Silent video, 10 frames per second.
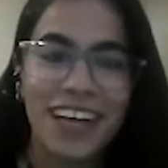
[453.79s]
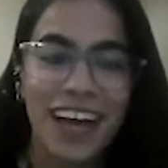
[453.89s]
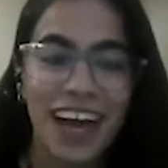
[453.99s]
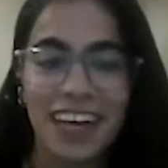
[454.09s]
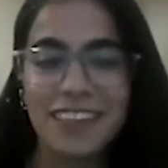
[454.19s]

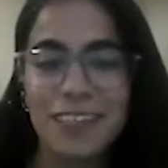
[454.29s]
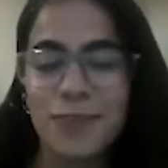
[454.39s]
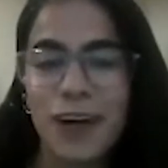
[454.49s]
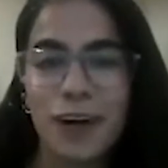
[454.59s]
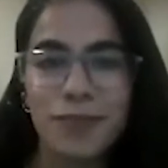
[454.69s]
as a
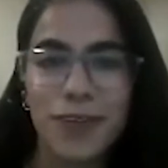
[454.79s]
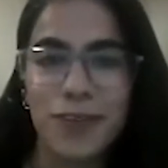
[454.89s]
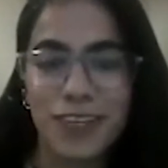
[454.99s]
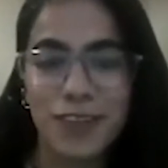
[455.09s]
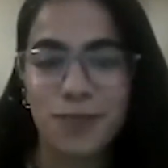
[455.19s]
newcomer
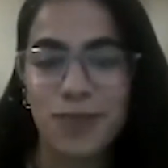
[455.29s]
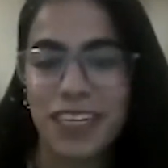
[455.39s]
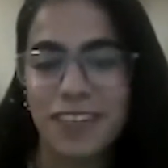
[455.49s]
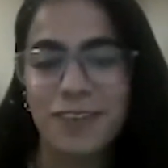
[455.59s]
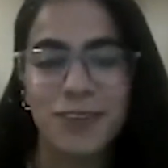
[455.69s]
looking to
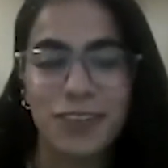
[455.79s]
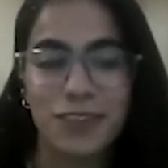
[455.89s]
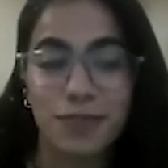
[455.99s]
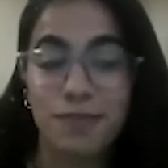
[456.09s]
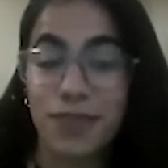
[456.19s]
break through
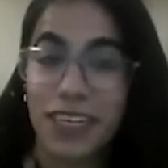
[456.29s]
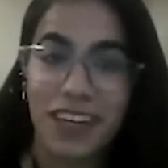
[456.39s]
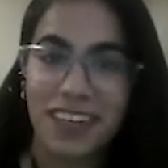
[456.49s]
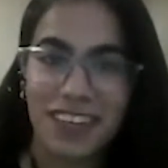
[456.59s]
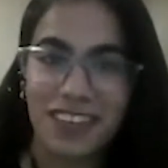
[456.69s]
into the
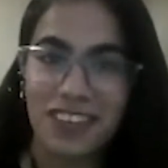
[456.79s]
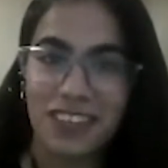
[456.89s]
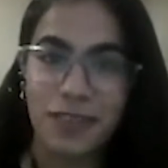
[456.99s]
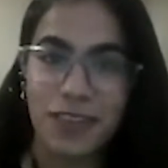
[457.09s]
PR industry,